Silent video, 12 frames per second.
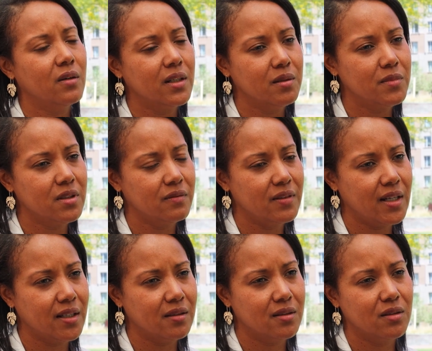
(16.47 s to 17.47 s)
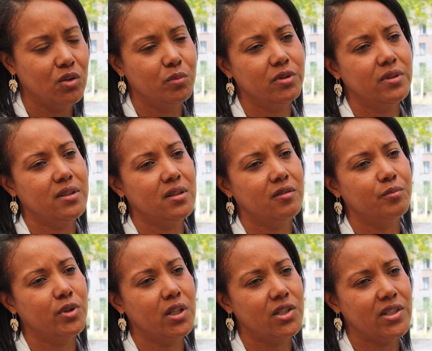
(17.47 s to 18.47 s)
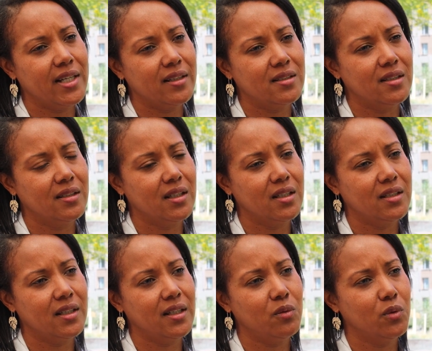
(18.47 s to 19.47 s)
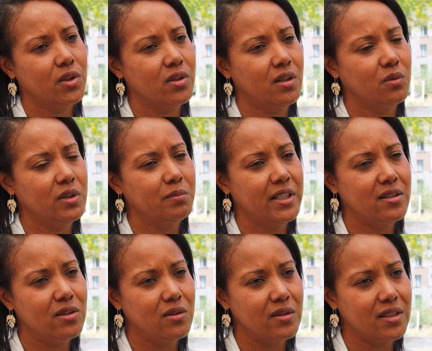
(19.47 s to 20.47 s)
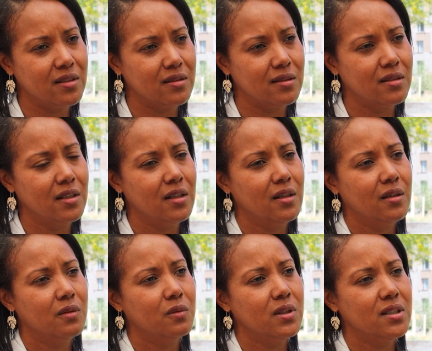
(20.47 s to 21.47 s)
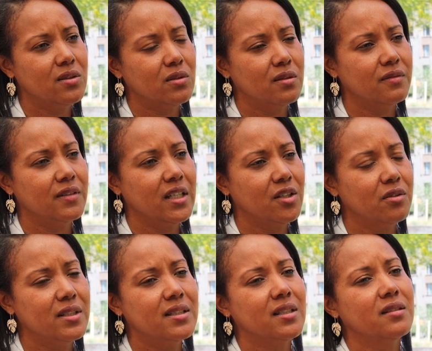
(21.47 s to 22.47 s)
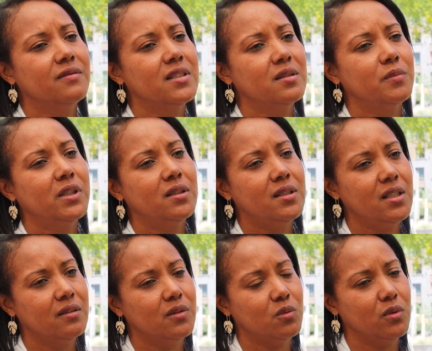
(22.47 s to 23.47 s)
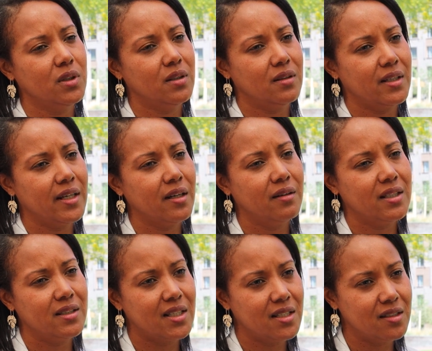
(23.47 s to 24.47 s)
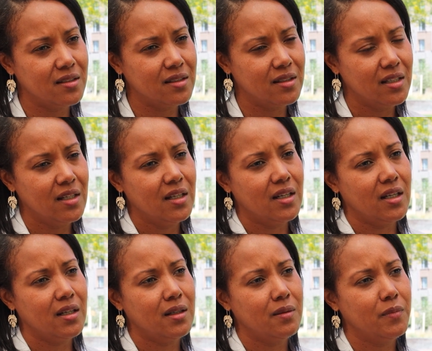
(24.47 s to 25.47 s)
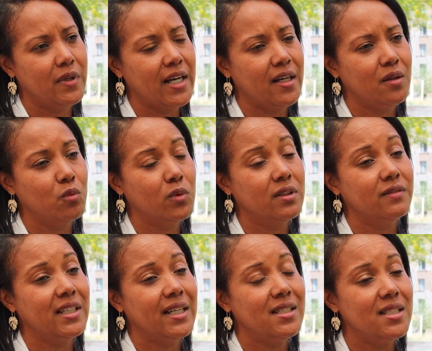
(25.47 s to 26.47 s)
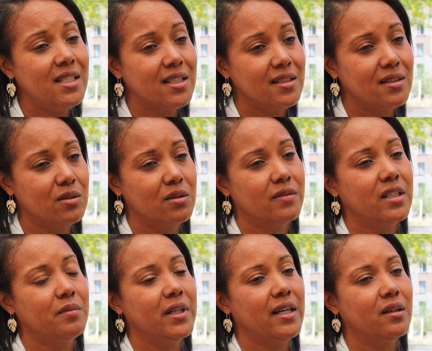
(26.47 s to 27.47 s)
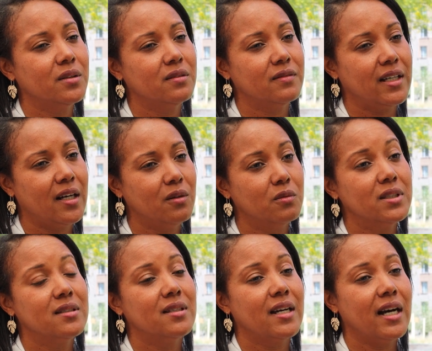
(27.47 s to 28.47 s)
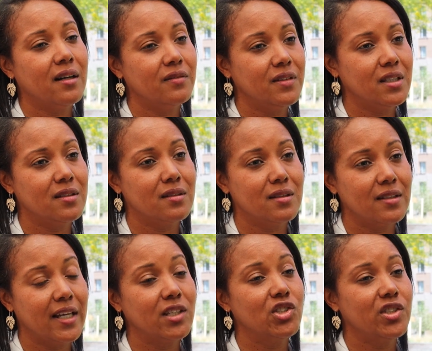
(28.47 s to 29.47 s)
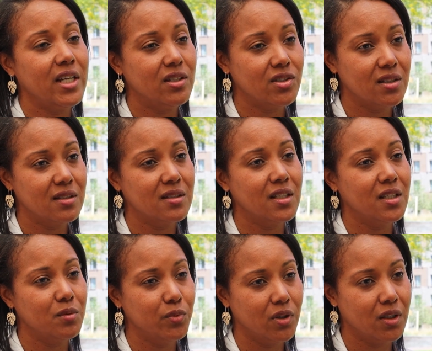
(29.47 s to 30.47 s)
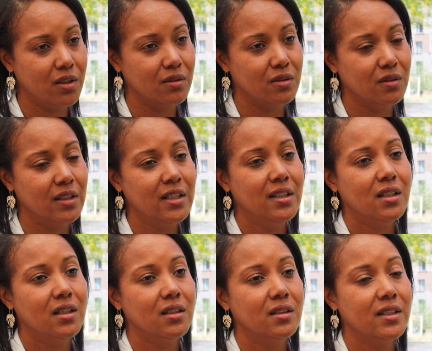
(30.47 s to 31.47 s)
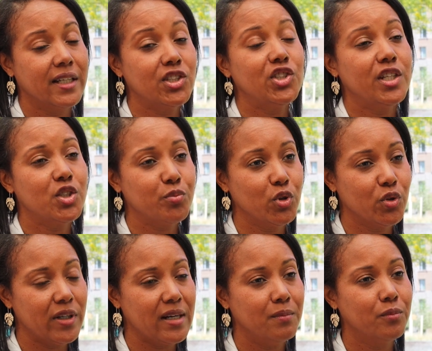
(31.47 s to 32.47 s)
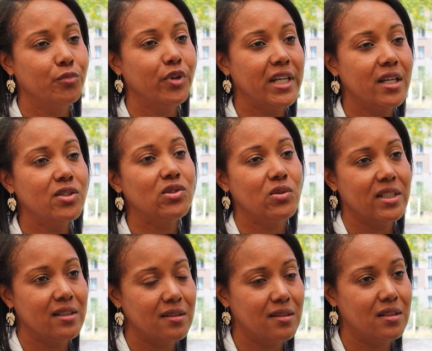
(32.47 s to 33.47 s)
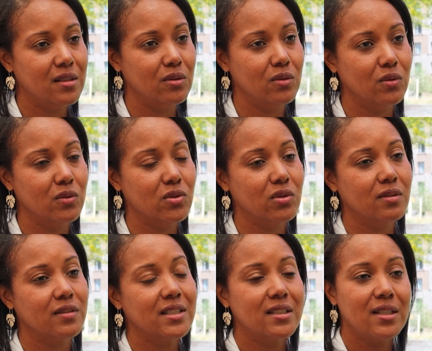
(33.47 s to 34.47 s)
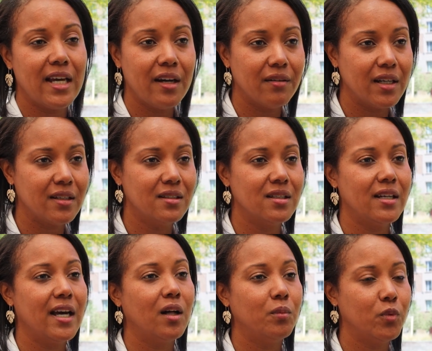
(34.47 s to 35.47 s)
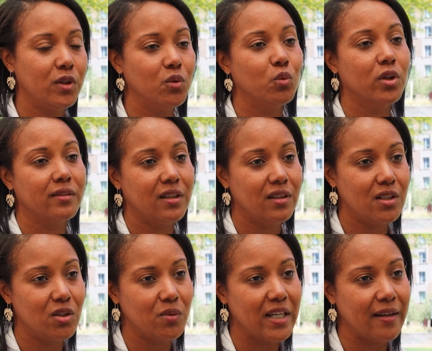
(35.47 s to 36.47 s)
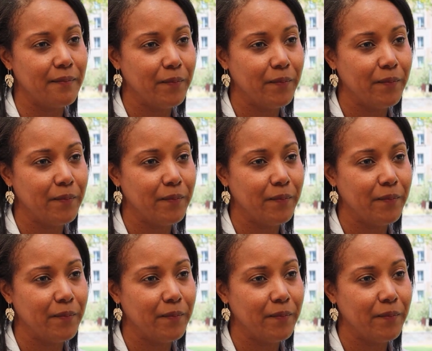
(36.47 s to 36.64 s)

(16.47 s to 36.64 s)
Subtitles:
outcomes of that Global Resolve project that I worked on with my students was sort of increasing the visibility of the work that ERIC does. And one of the ideas sort of coming out of that was to have this exchange, this study abroad or an exchange program, bringing students to ERIC to help with the work that they're doing.